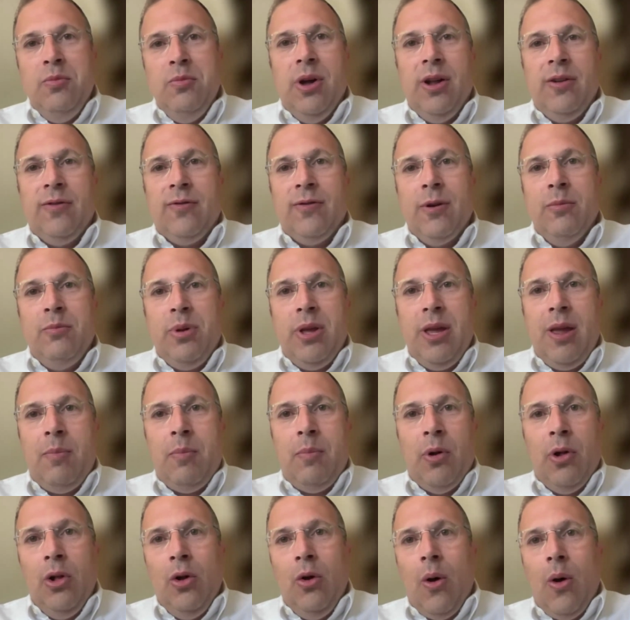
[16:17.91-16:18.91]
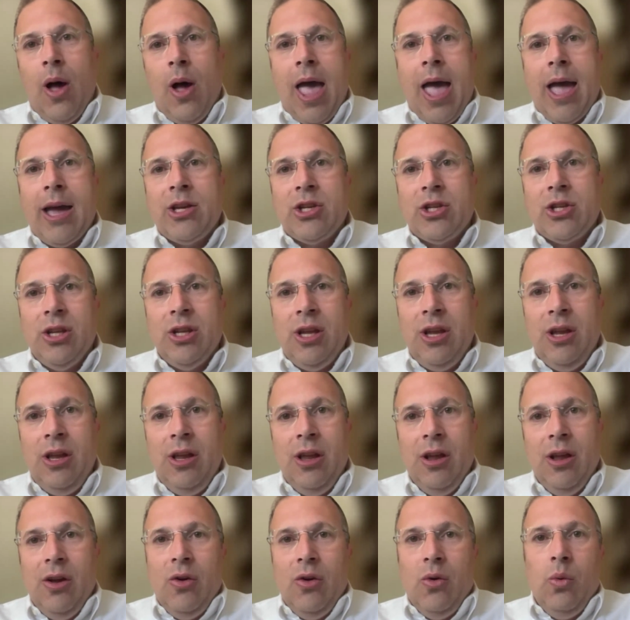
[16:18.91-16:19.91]
but from people who
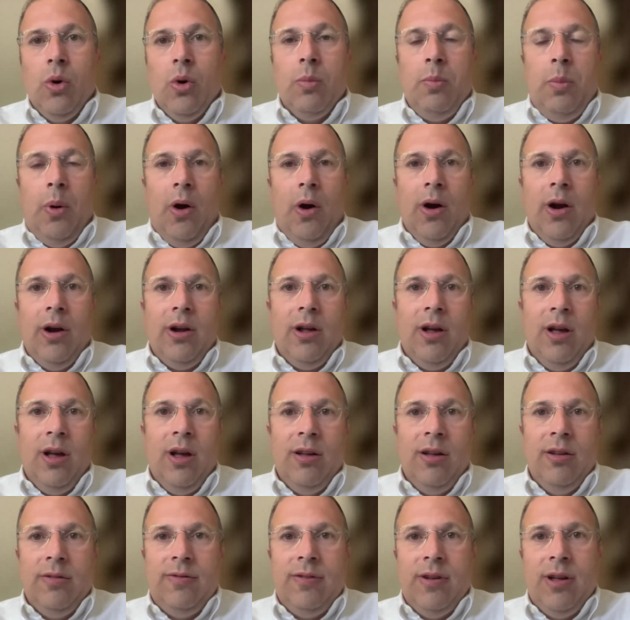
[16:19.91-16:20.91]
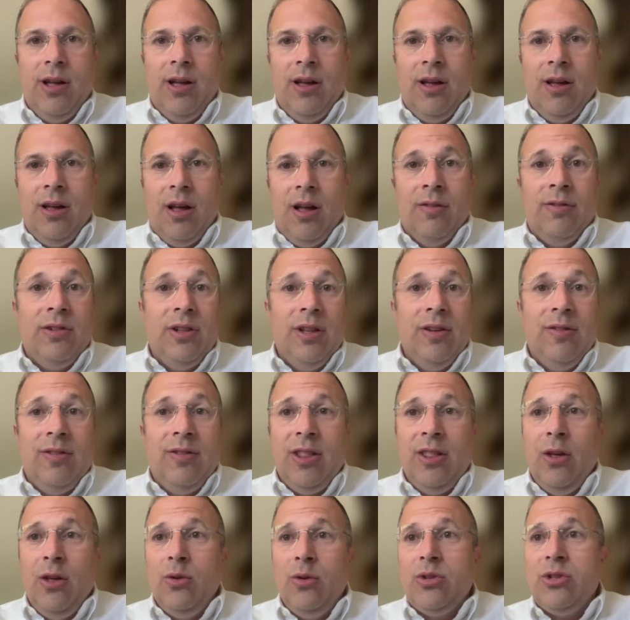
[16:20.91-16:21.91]
actually were part of
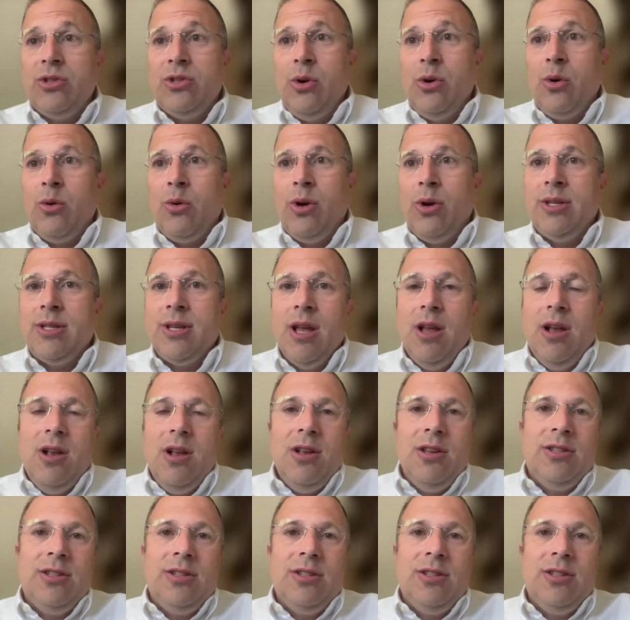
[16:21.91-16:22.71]
living those stories.